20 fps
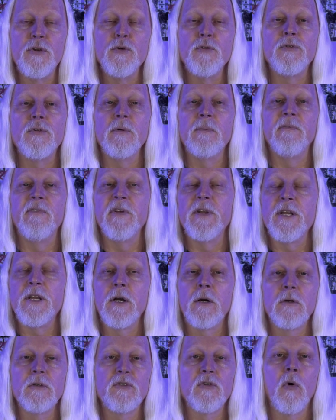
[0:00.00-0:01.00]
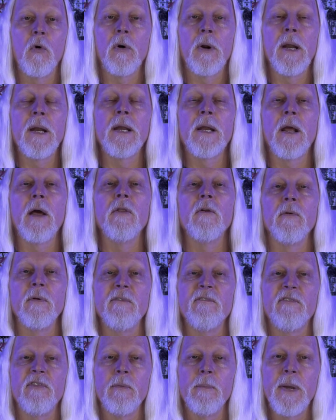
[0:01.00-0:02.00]
YouTube videos or any other
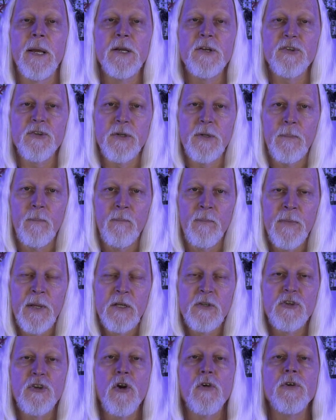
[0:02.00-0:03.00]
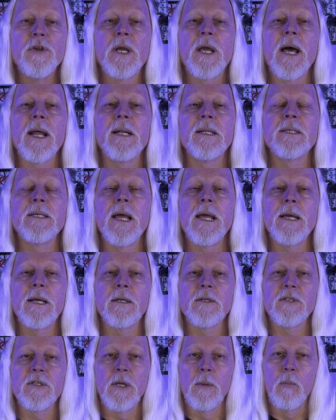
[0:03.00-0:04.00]
information. So you got to
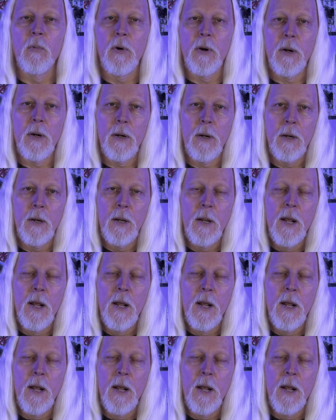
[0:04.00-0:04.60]
take it somewhere.